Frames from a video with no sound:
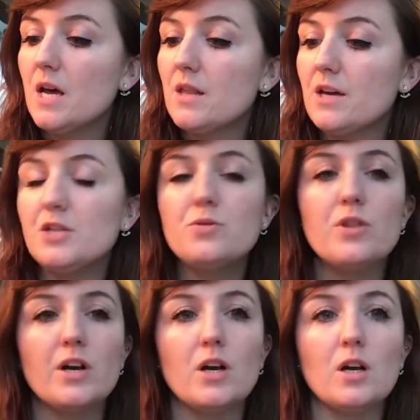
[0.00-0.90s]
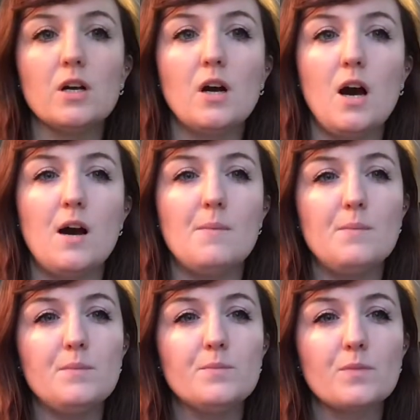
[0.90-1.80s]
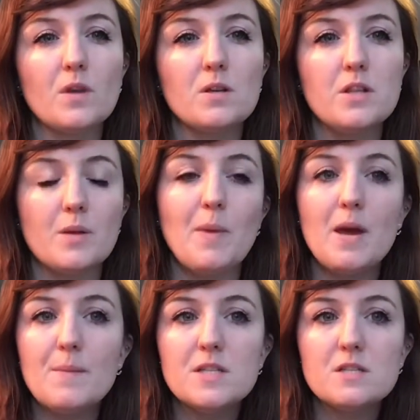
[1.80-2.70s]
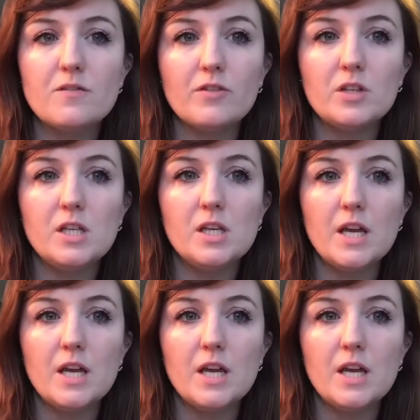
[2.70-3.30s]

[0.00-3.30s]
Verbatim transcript: they do their payments differently,